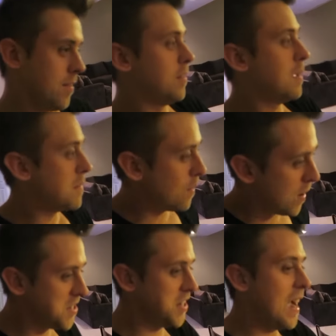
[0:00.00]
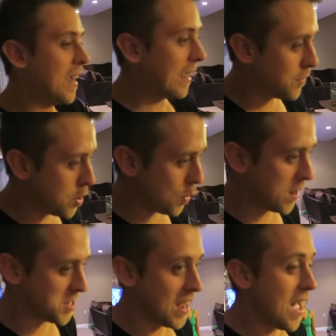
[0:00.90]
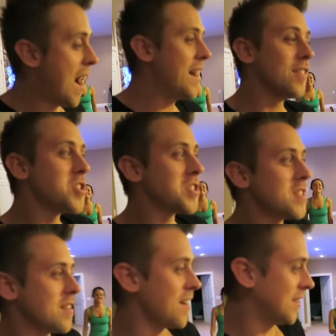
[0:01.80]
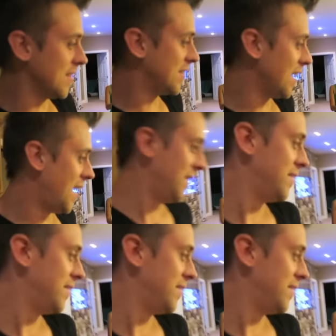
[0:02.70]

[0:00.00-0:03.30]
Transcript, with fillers: You give me a wedgie, no, I give I, you a wedgie. I don't usually start this stuff.